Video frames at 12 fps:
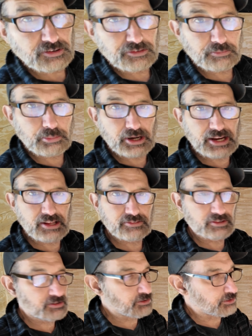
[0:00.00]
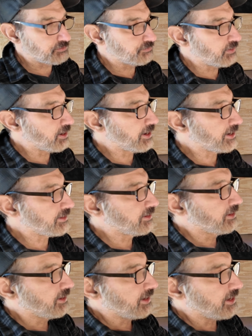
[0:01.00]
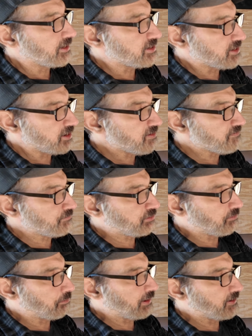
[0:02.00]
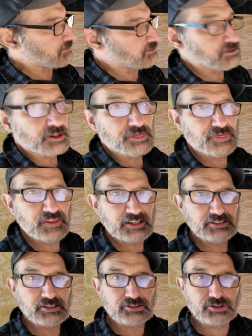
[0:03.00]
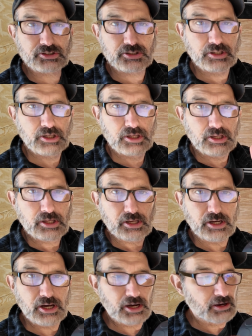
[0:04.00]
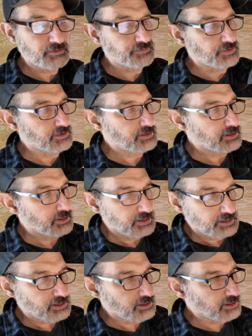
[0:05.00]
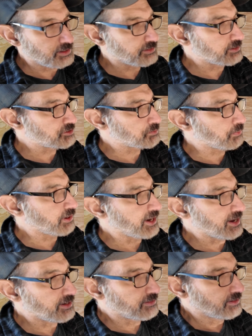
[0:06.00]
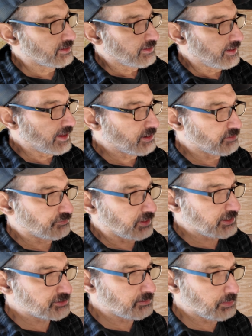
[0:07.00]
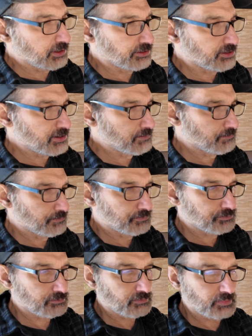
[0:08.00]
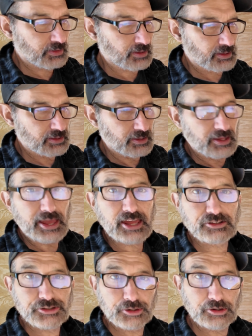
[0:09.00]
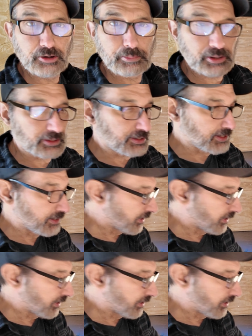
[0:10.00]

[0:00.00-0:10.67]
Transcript: other brands that you can find, and none of them compared to the thickness of this brand. And the flexibility and durability,